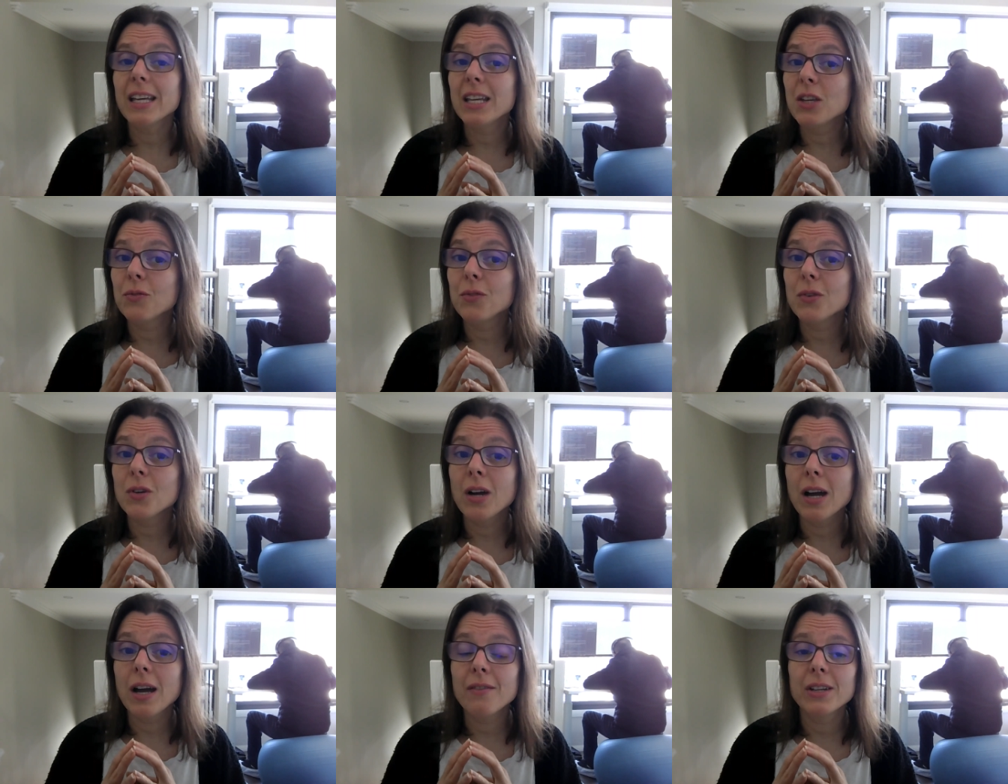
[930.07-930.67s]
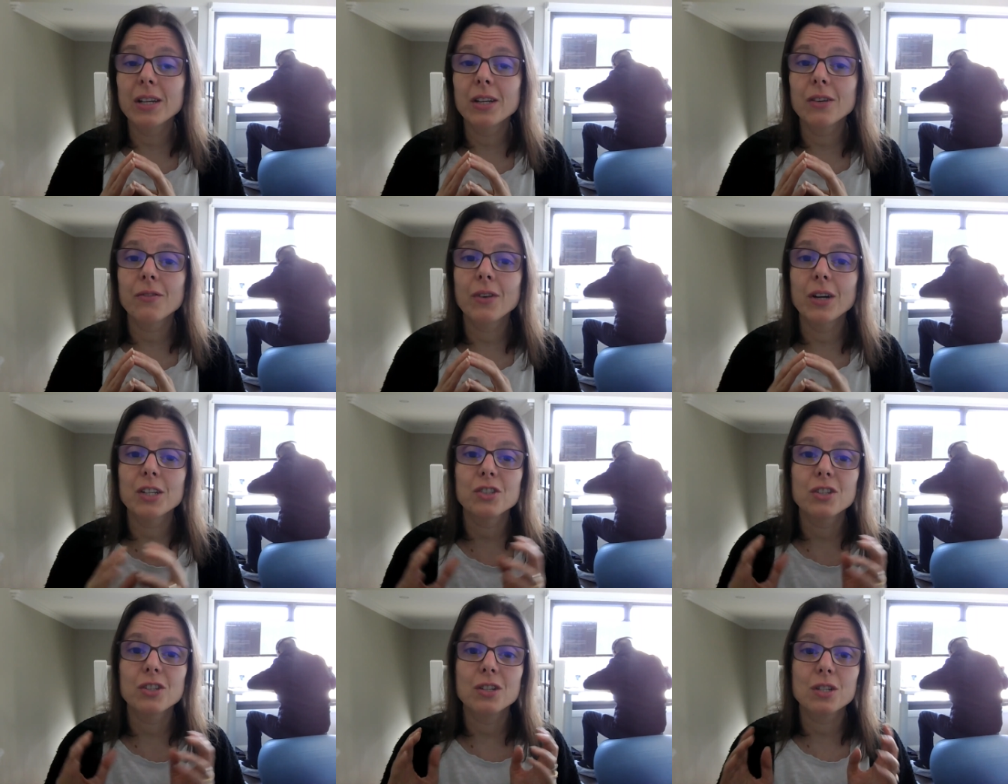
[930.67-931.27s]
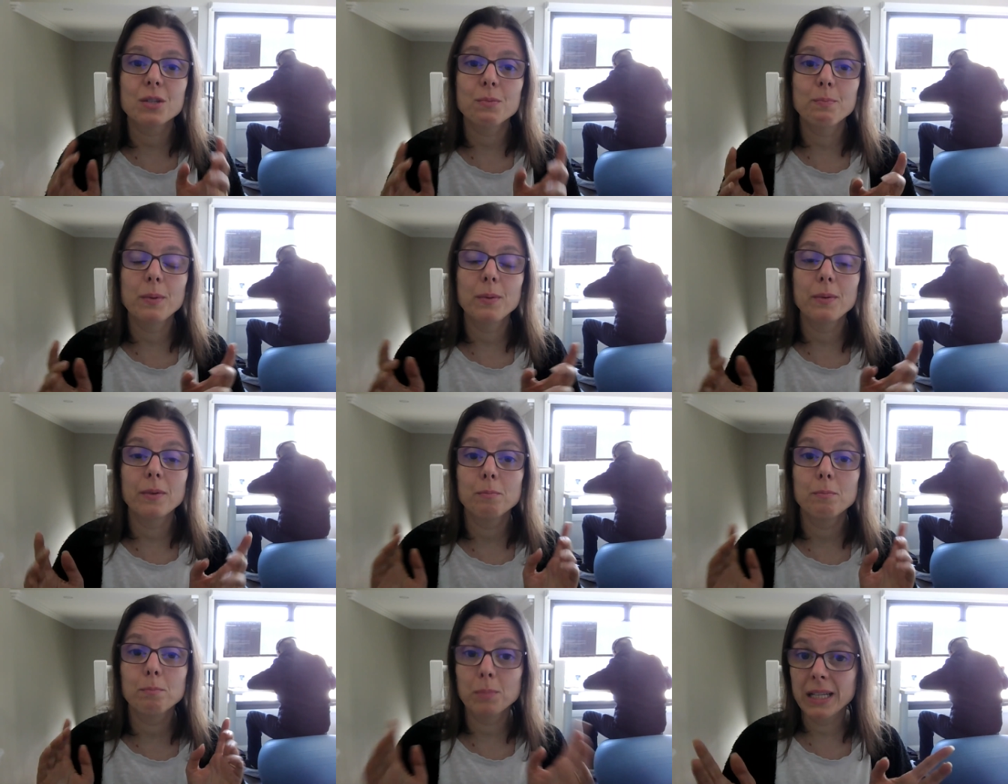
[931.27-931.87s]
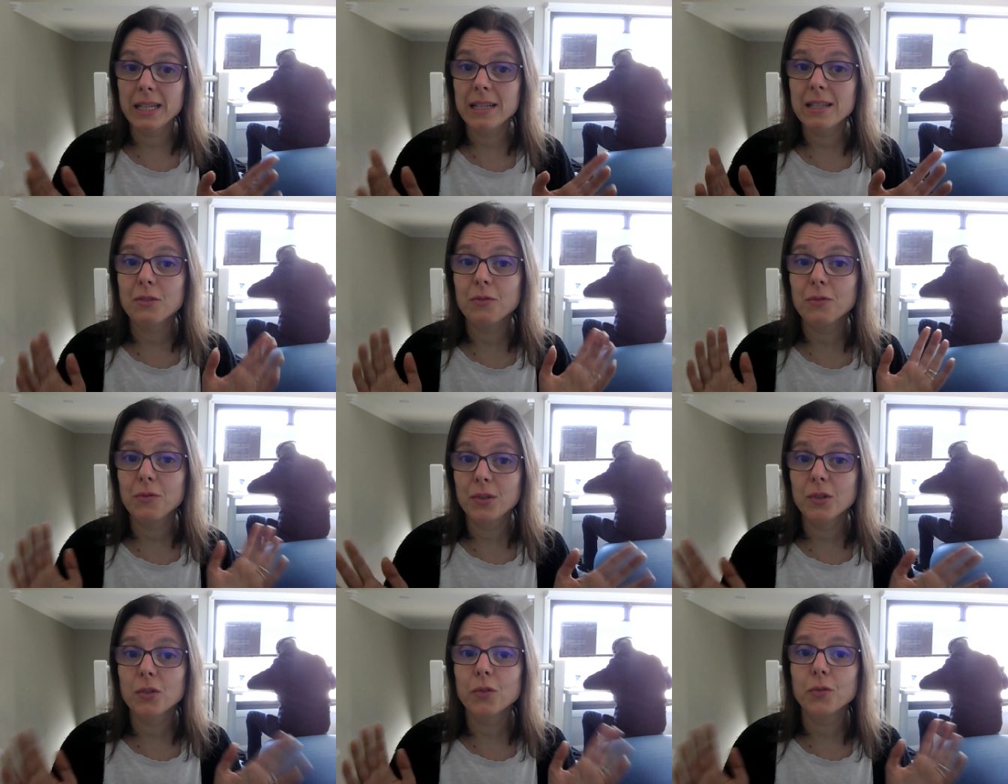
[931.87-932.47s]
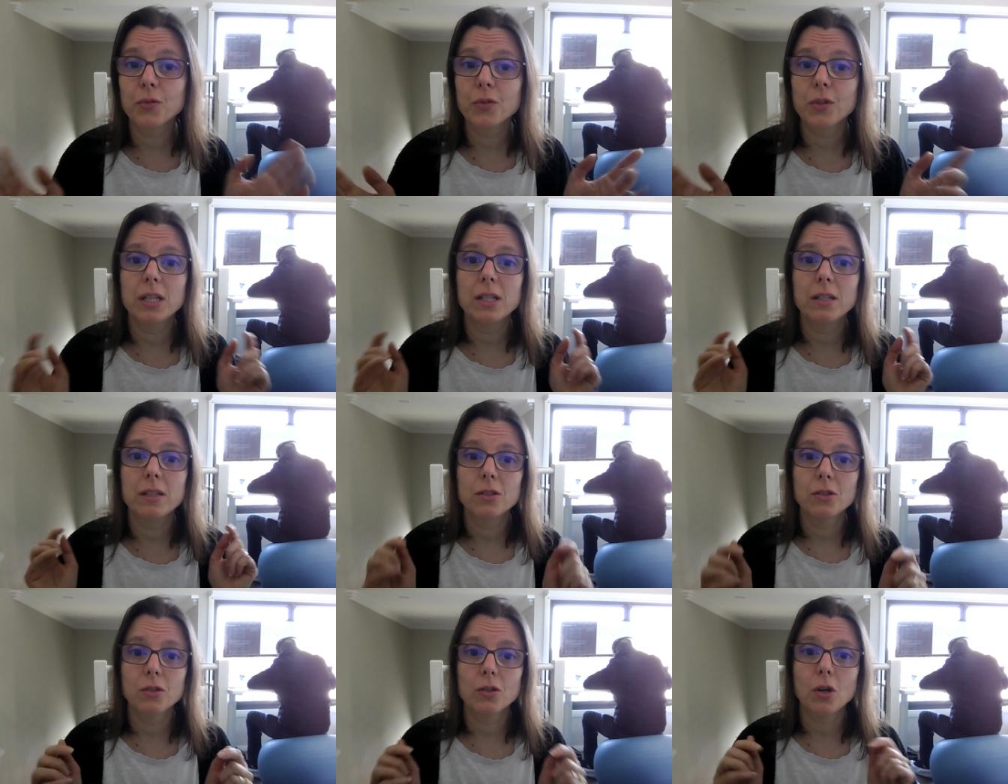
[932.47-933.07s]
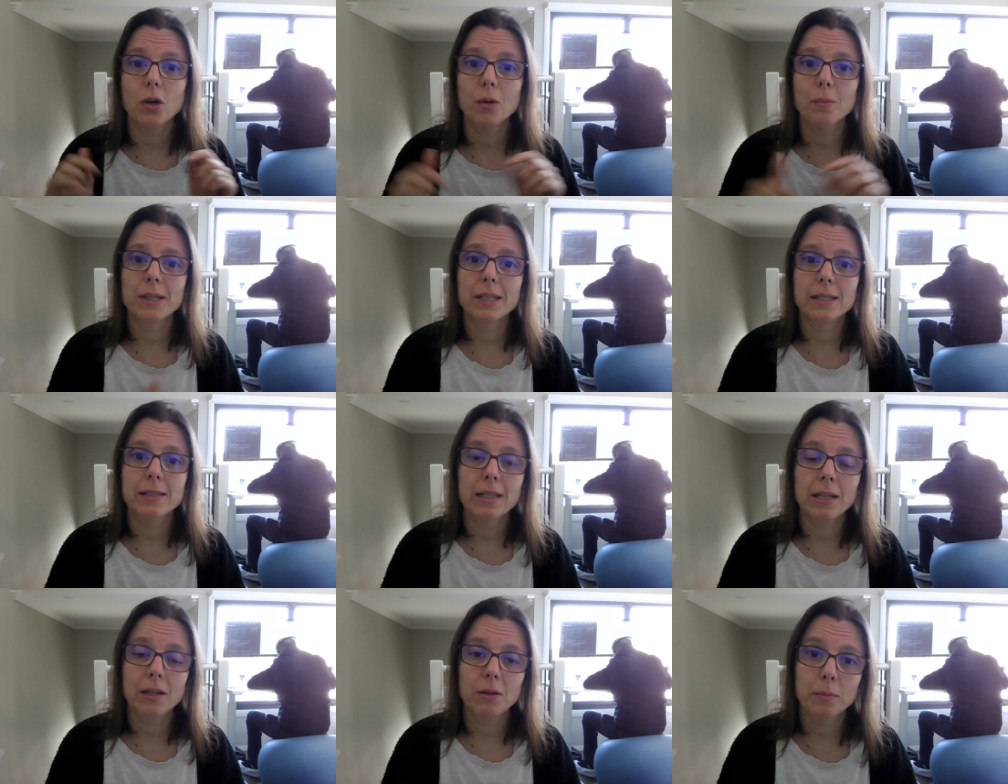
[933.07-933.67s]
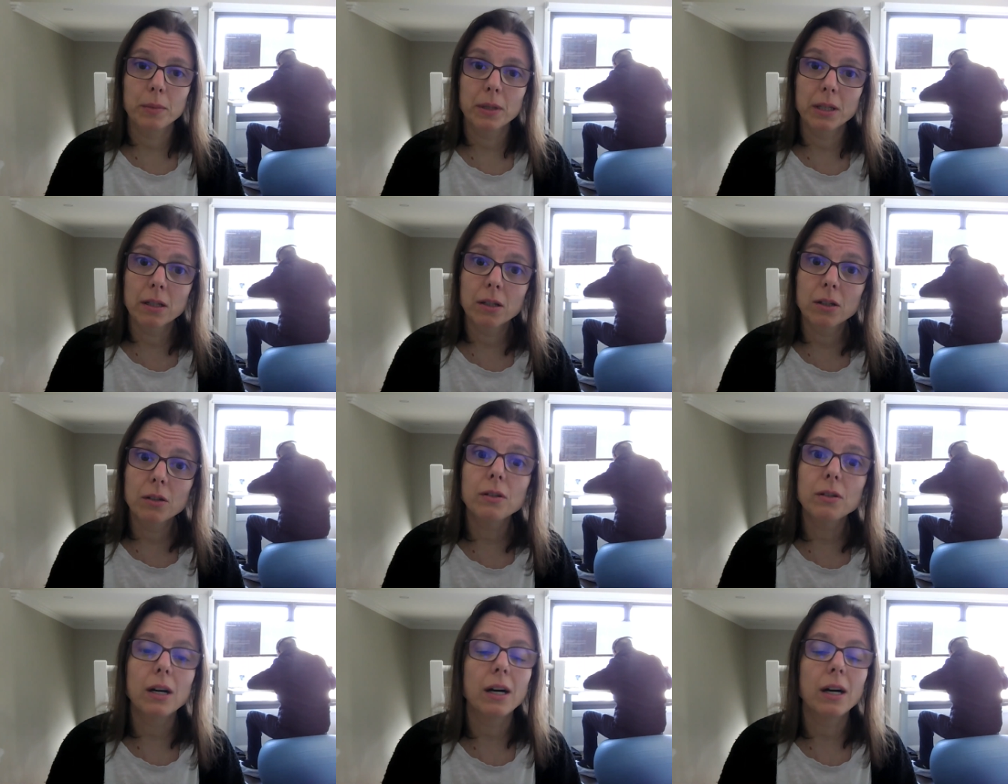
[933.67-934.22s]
If you have any questions, please feel free to comment down below.